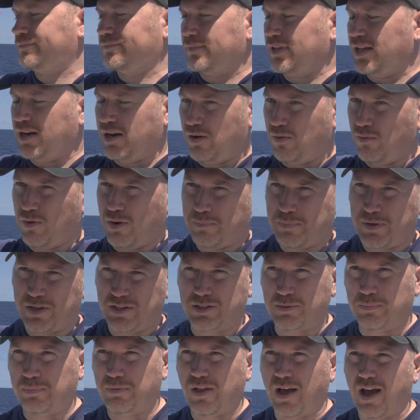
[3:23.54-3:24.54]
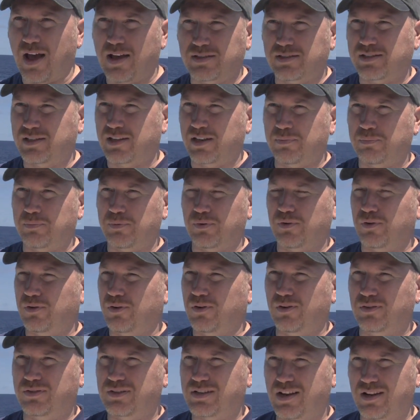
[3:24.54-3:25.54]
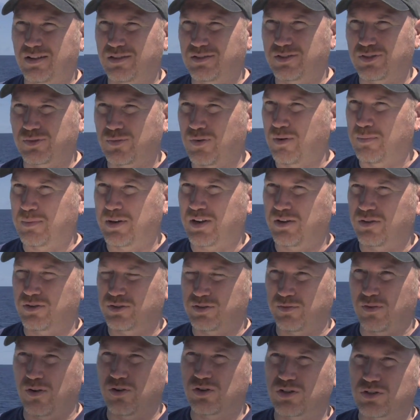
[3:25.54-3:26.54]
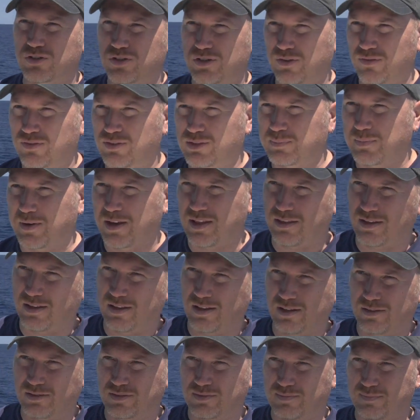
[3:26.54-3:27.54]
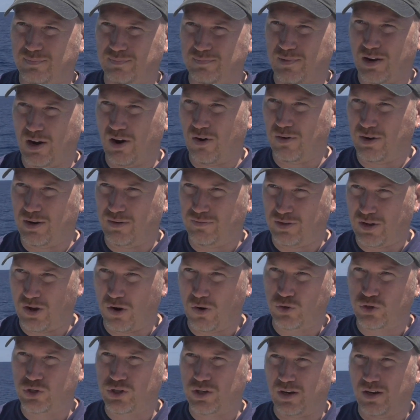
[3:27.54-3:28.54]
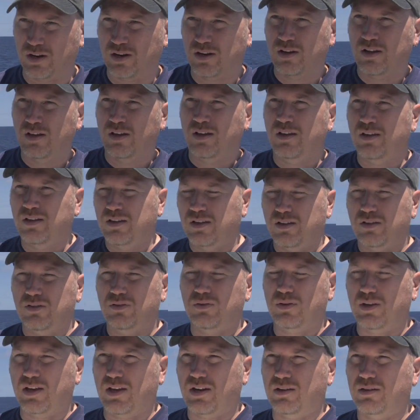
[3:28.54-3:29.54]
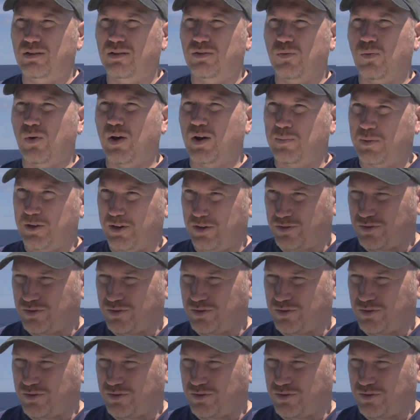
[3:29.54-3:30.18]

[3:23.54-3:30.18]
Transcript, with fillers: you know, one piece of plastic per 10 square meters of ocean surface by this area of the ocean, you get quite a bit of